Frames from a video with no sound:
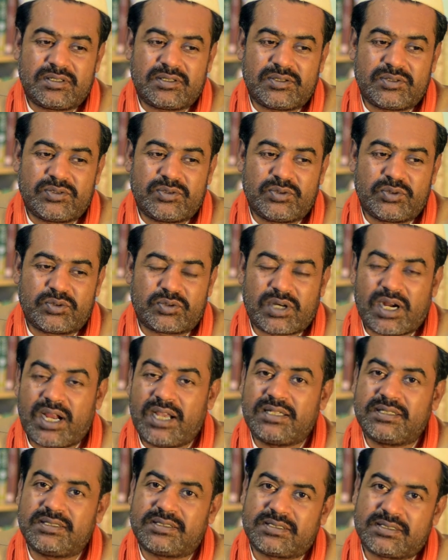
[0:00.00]

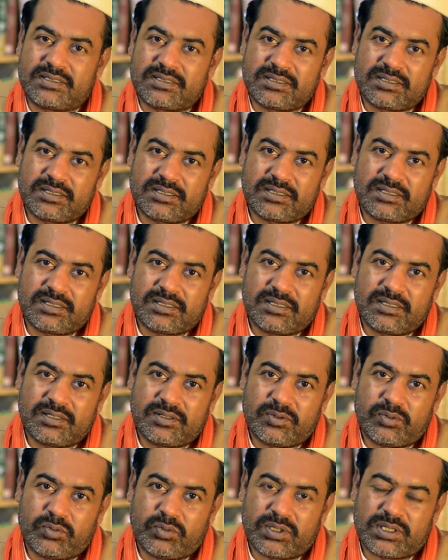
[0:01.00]
rise
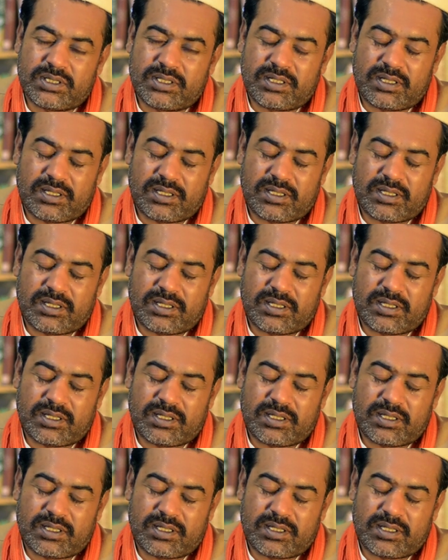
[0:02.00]
with the